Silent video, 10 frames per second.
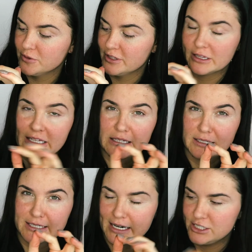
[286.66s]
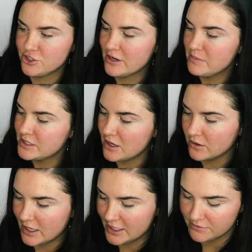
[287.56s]
like little tiny strips.
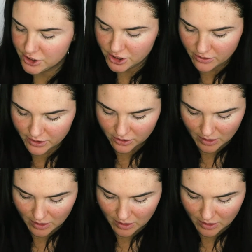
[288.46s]
I'll kind of show you.